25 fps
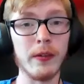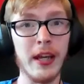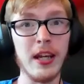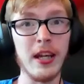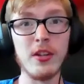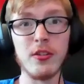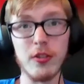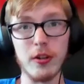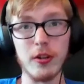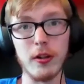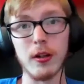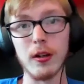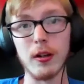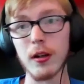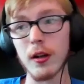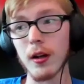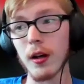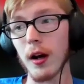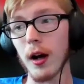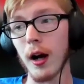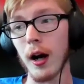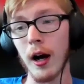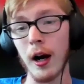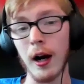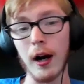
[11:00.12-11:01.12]
nature
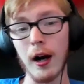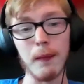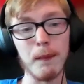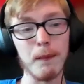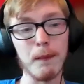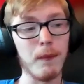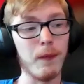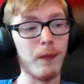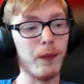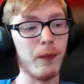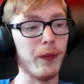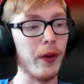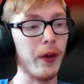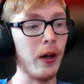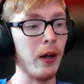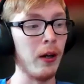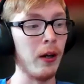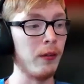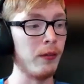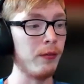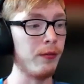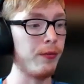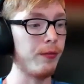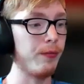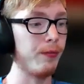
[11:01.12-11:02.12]
um,
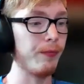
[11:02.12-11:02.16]
of,